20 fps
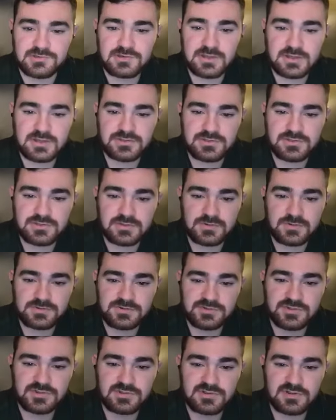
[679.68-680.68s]
This is actually a
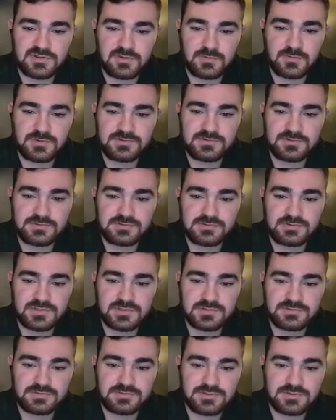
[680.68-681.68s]
question that was
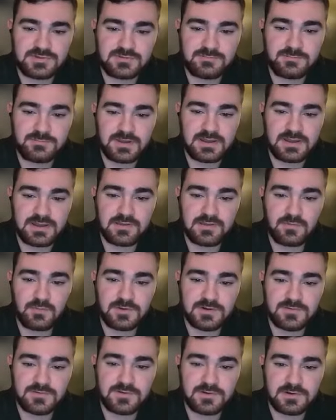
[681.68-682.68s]
suggested
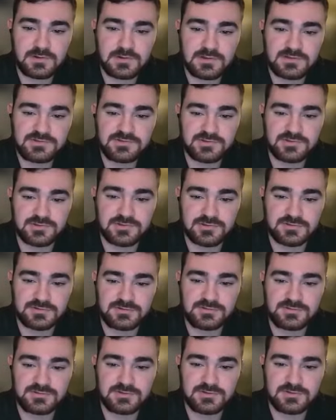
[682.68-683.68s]
by one of our
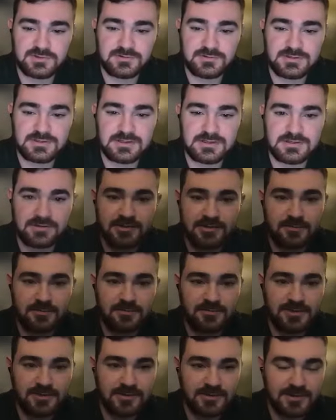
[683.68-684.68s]
listeners. So I'd mm. like hmm.
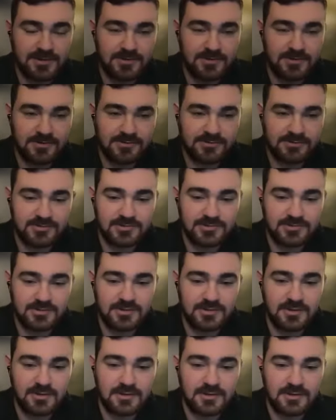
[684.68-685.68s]
to bring that question
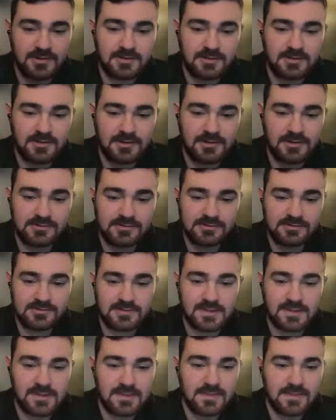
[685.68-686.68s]
us.
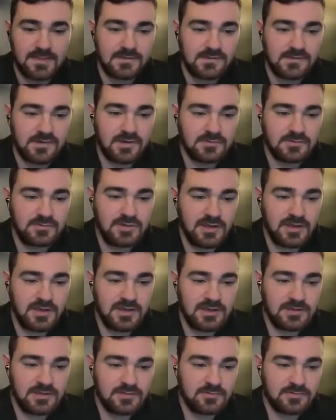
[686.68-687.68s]
So,
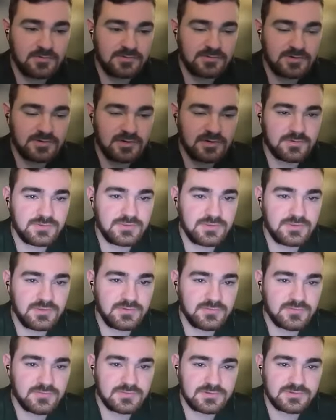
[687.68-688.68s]
Dane, we'll start with
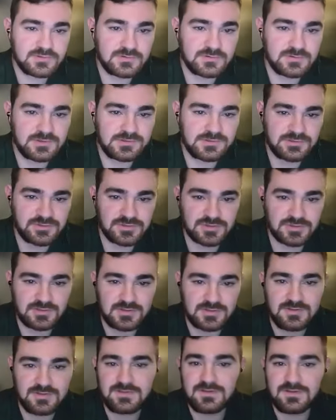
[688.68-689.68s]
you for this
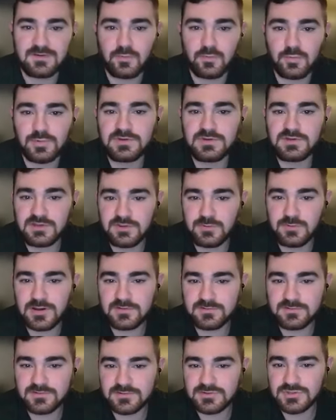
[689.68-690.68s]
question. Would
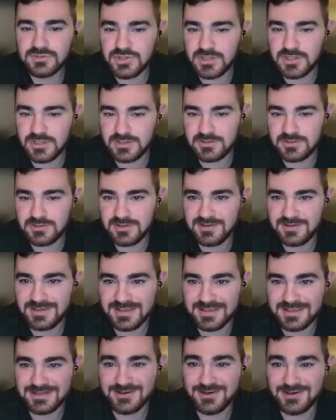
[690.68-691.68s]
you ever cheat
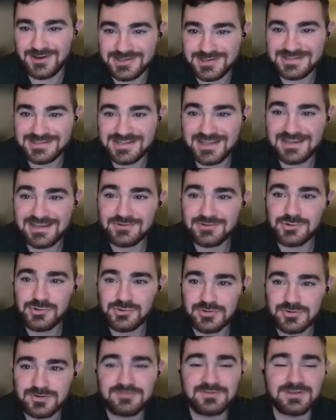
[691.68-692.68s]
in online
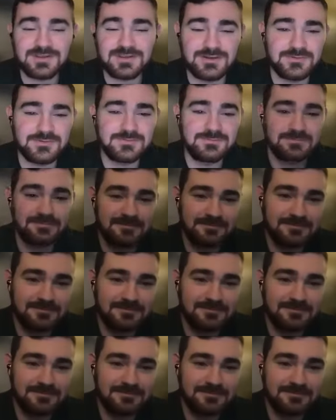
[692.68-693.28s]
trivia?